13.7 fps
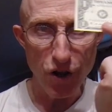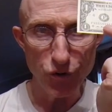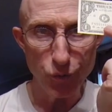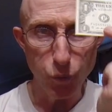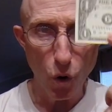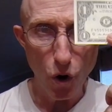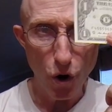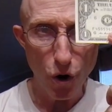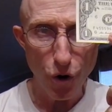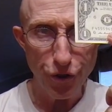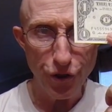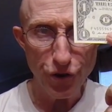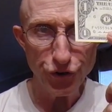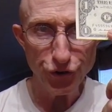is
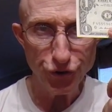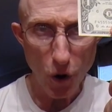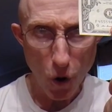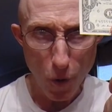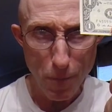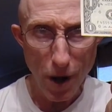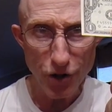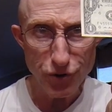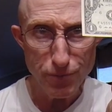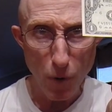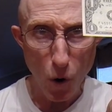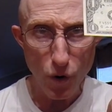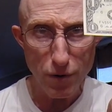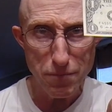worth so much
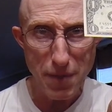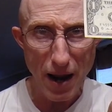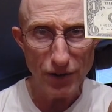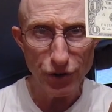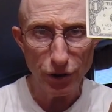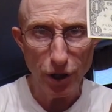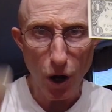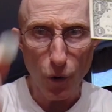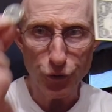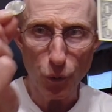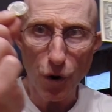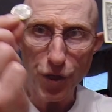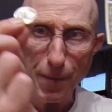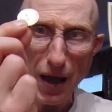more in Mexico.
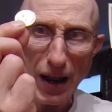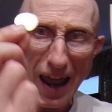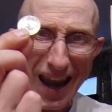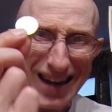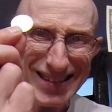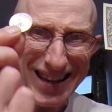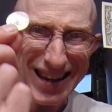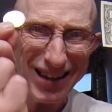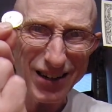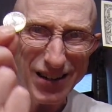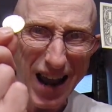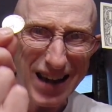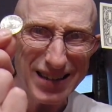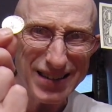It's worth about 18 or
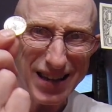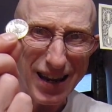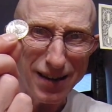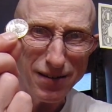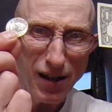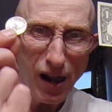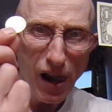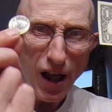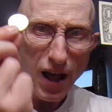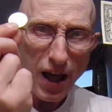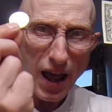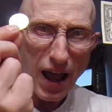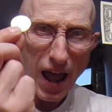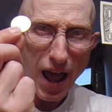19
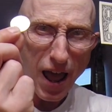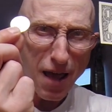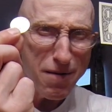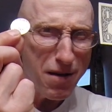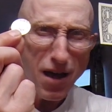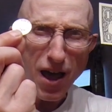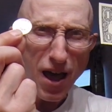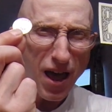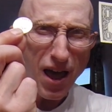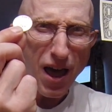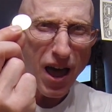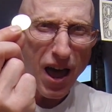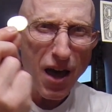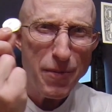
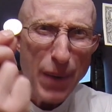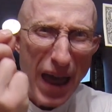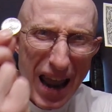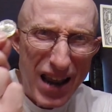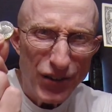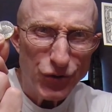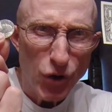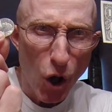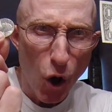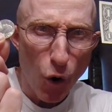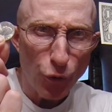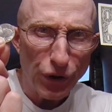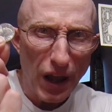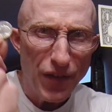
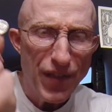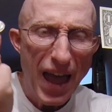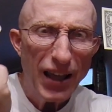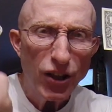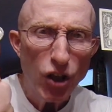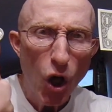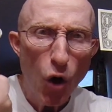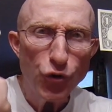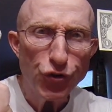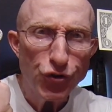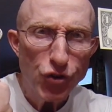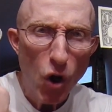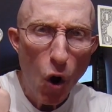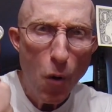pesos, and that goes
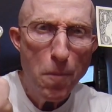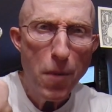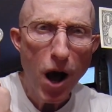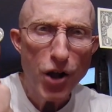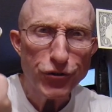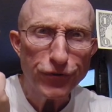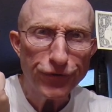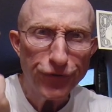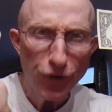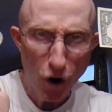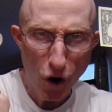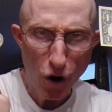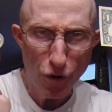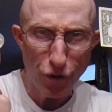so much
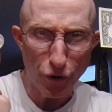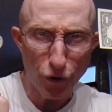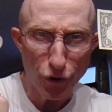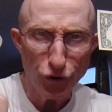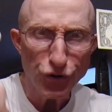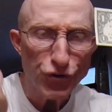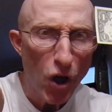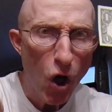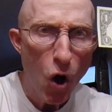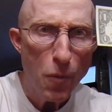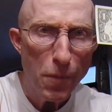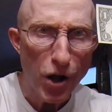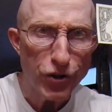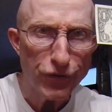further.
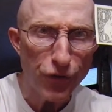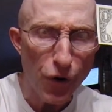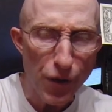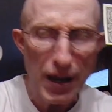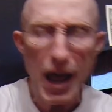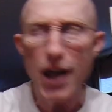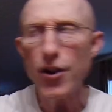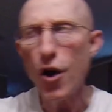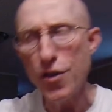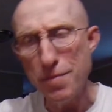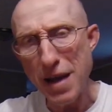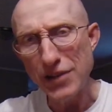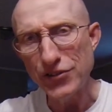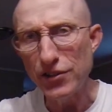And I know
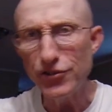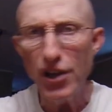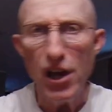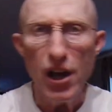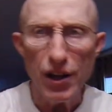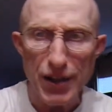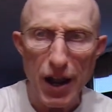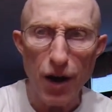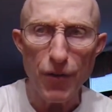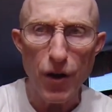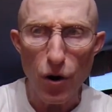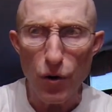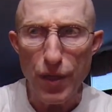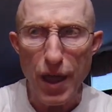the Mexicans down
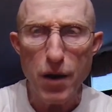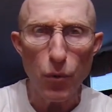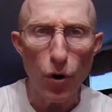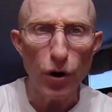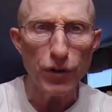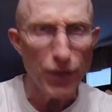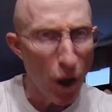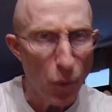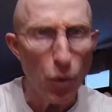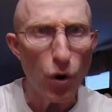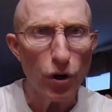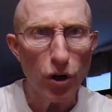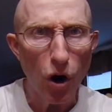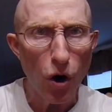there, they work and they
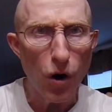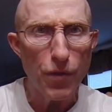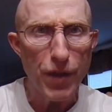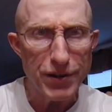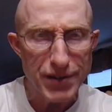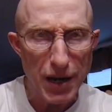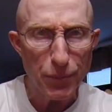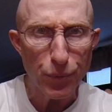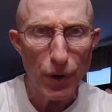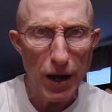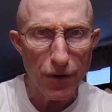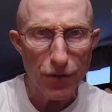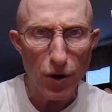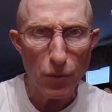work hard and they take
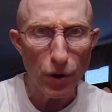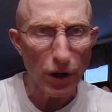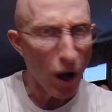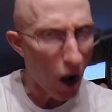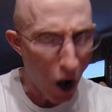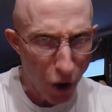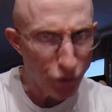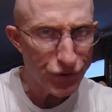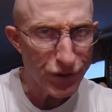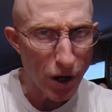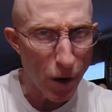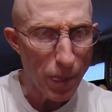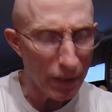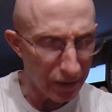pride in their work
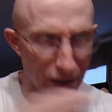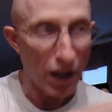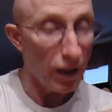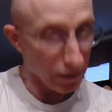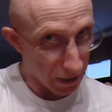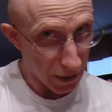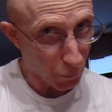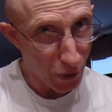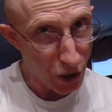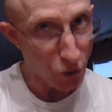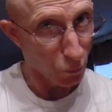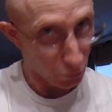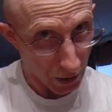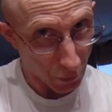also, like
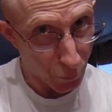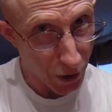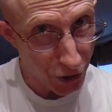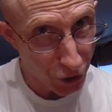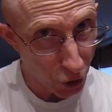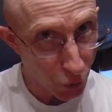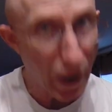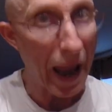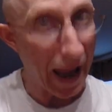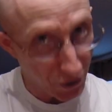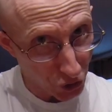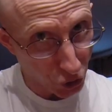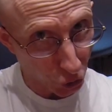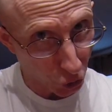we do
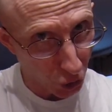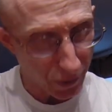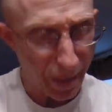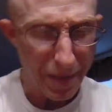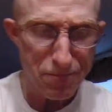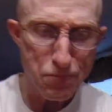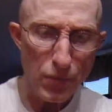and should.